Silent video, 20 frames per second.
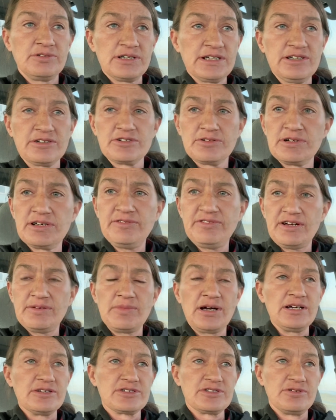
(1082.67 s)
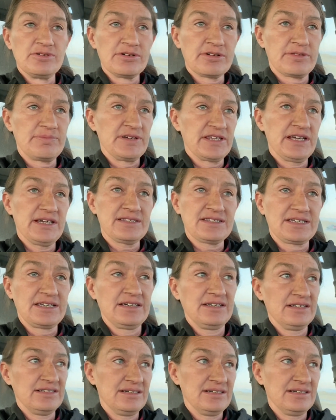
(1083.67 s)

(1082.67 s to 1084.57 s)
25 miles north, but that's